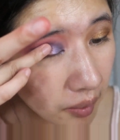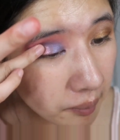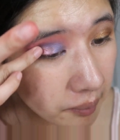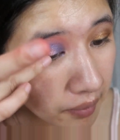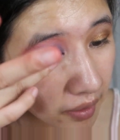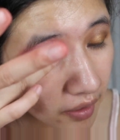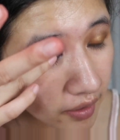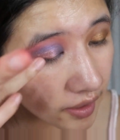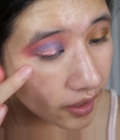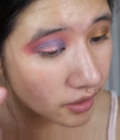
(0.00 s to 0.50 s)

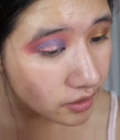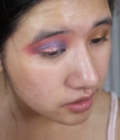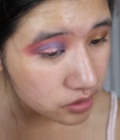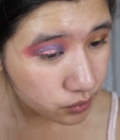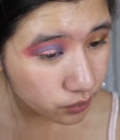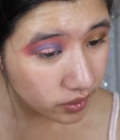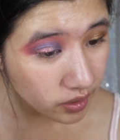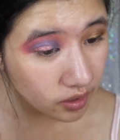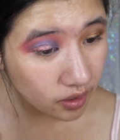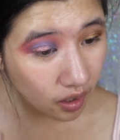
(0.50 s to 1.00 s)
But again,
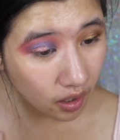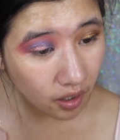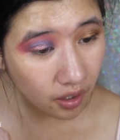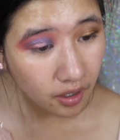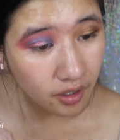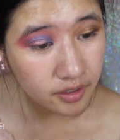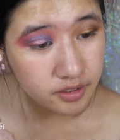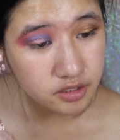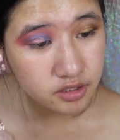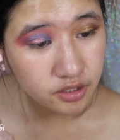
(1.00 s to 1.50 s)
it's really
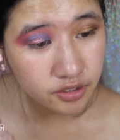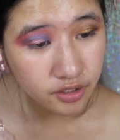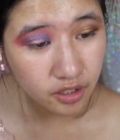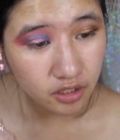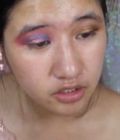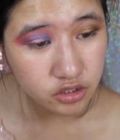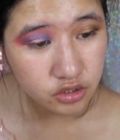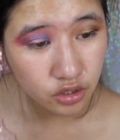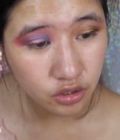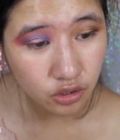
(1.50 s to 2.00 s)
hard to
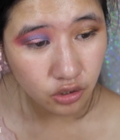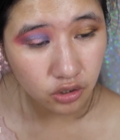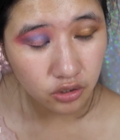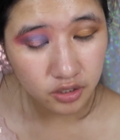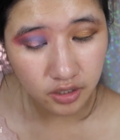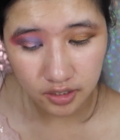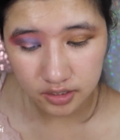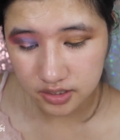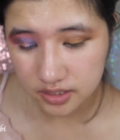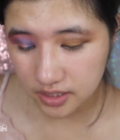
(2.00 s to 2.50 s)
control
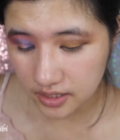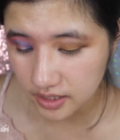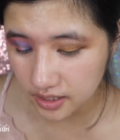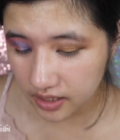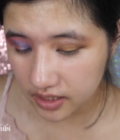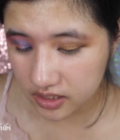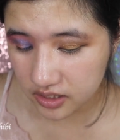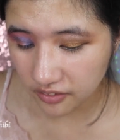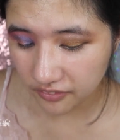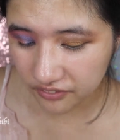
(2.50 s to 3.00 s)
because
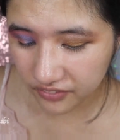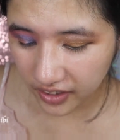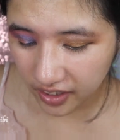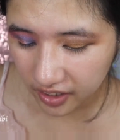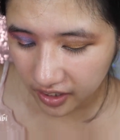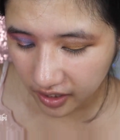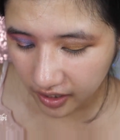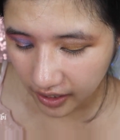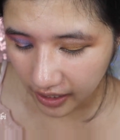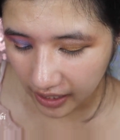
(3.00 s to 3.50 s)
each
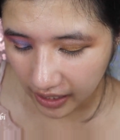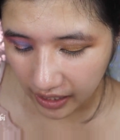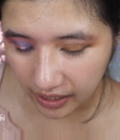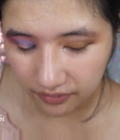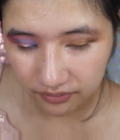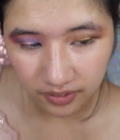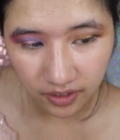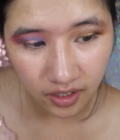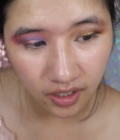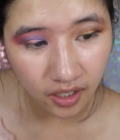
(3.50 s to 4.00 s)
finger
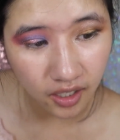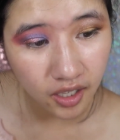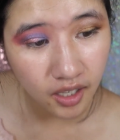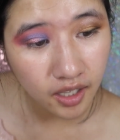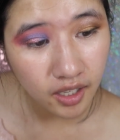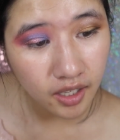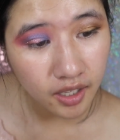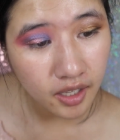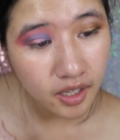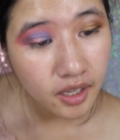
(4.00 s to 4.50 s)
have
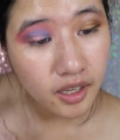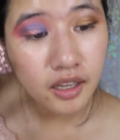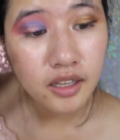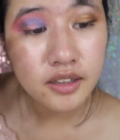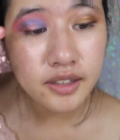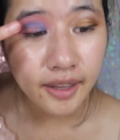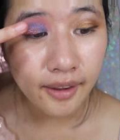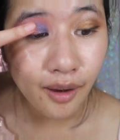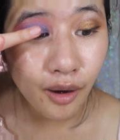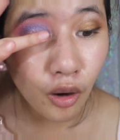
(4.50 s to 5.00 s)

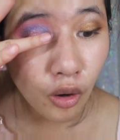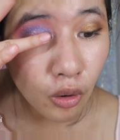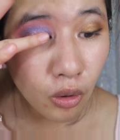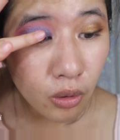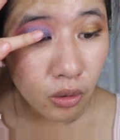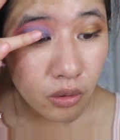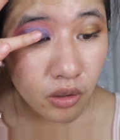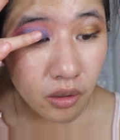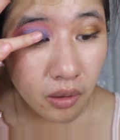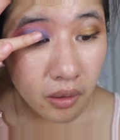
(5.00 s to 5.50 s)
their
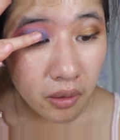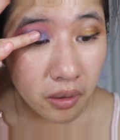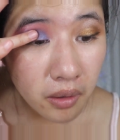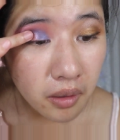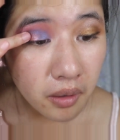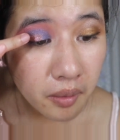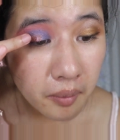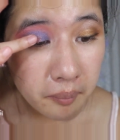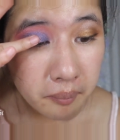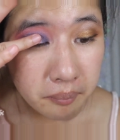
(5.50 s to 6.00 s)
own
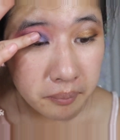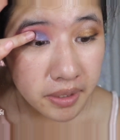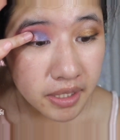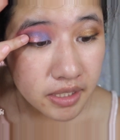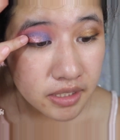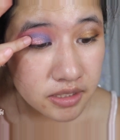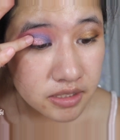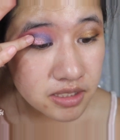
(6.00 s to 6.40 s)
meat